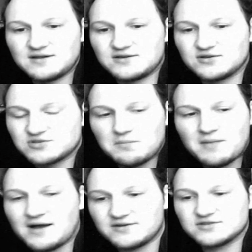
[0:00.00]
It doesn't
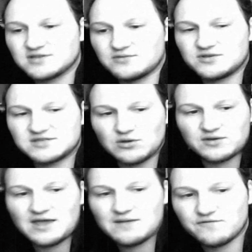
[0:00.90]
matter, does it? We still
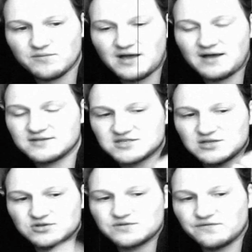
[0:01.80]
came from that. There's
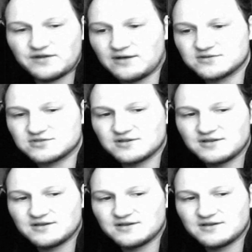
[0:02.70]
still something else.